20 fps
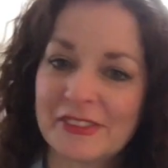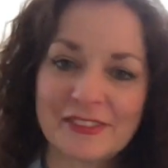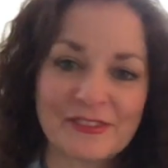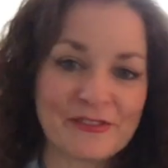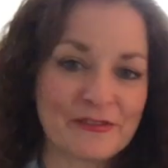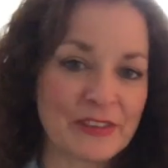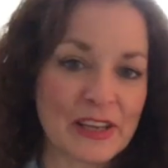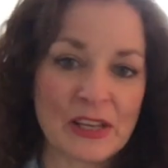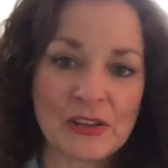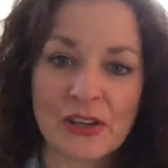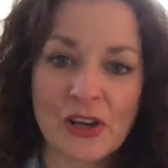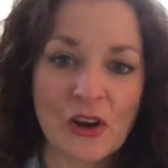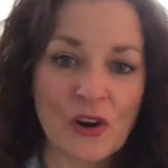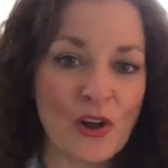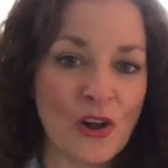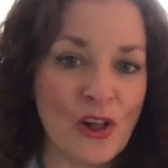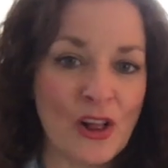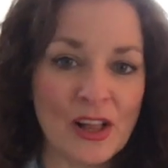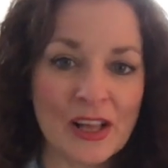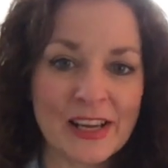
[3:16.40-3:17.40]
found out
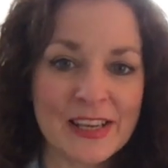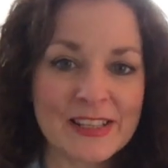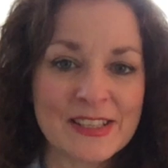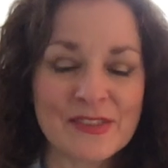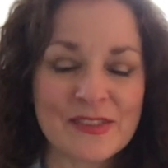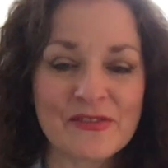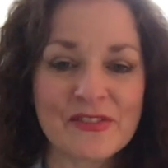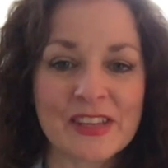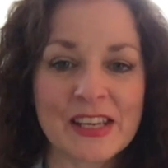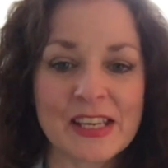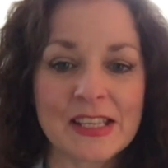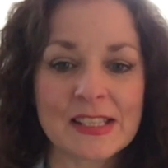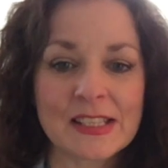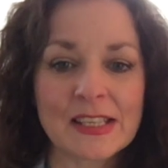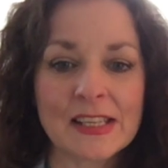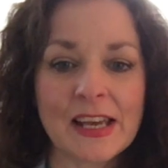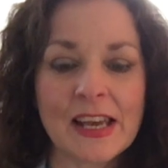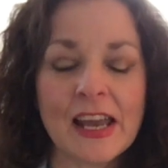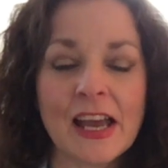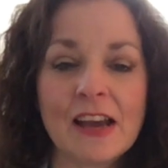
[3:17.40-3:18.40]
all kinds of things, and
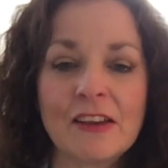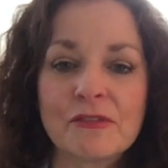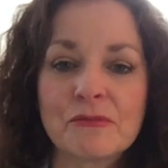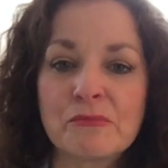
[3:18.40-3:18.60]
I have